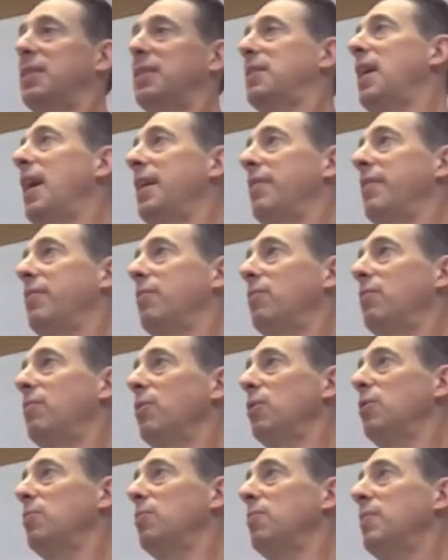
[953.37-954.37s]
side of the
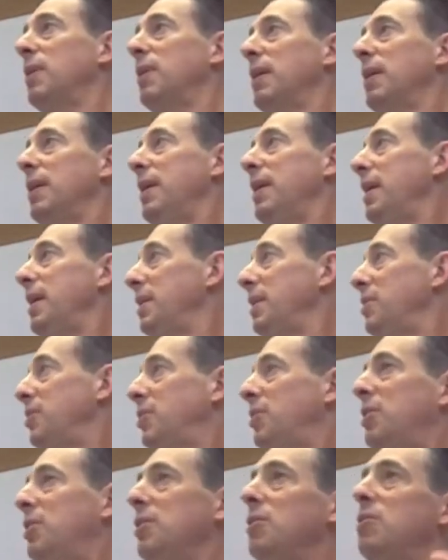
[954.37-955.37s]
room,
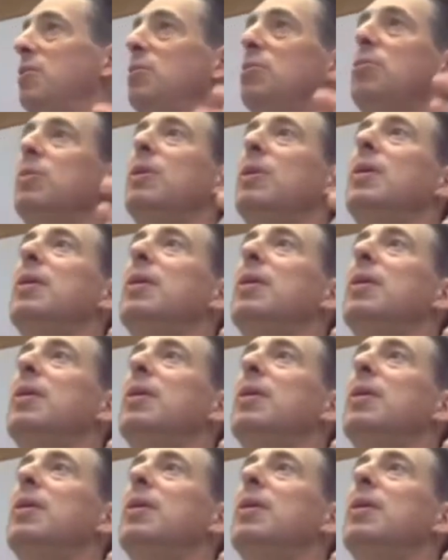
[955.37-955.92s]
is to